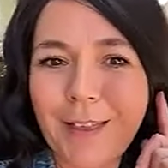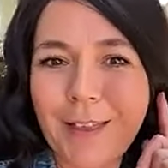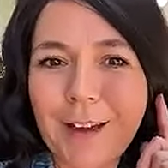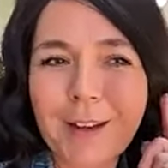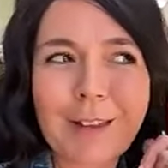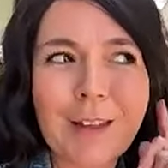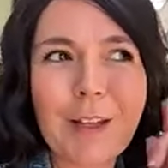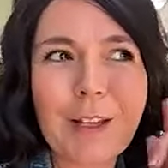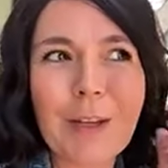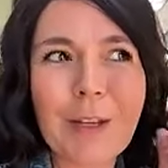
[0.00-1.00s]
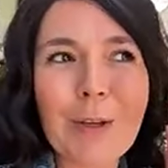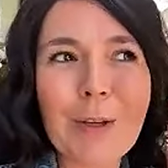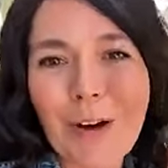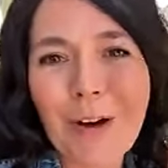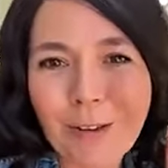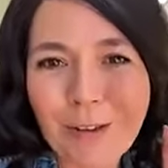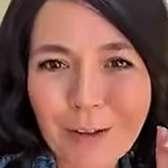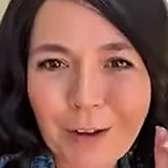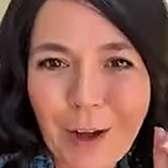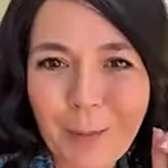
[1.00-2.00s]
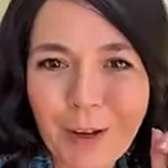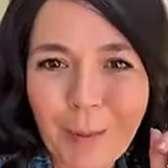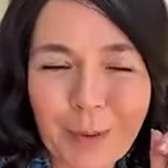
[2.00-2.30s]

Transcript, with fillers: that cute call that they're coming up